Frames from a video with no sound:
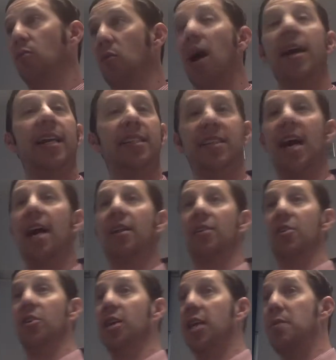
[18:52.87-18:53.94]
Right, exactly.
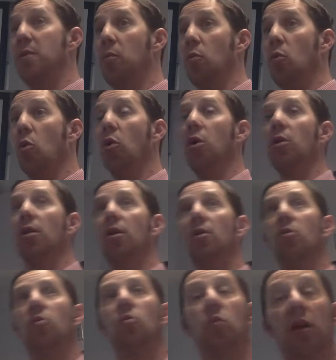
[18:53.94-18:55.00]
They're going to be more
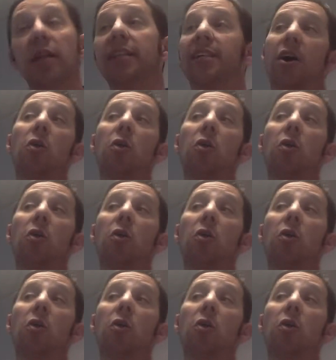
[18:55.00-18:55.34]
willing to